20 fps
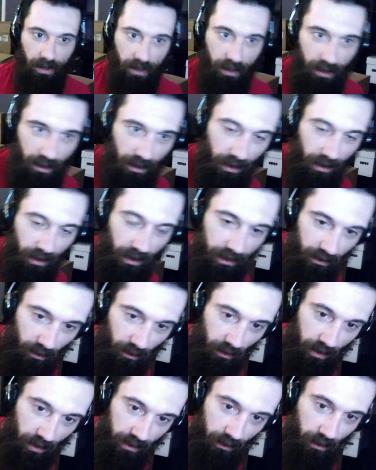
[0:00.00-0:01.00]
I know
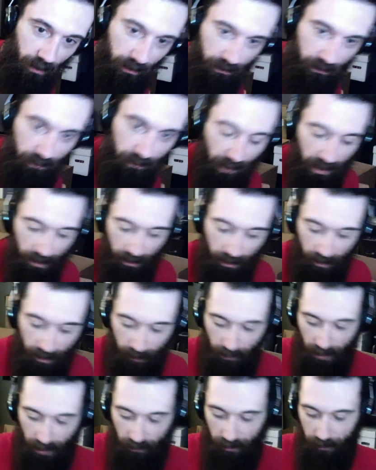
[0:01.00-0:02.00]
a fair amount
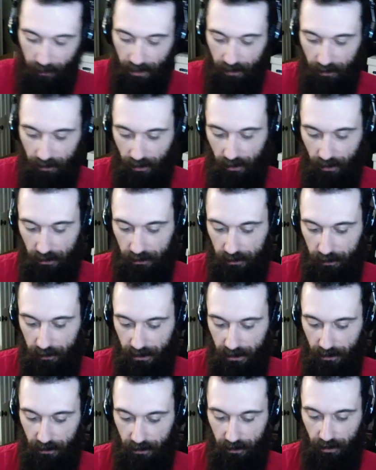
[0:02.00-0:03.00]
about cults because
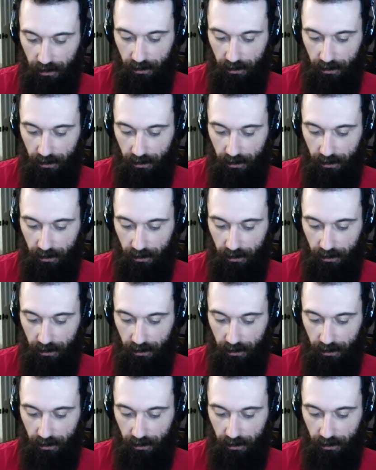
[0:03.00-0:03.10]
I'm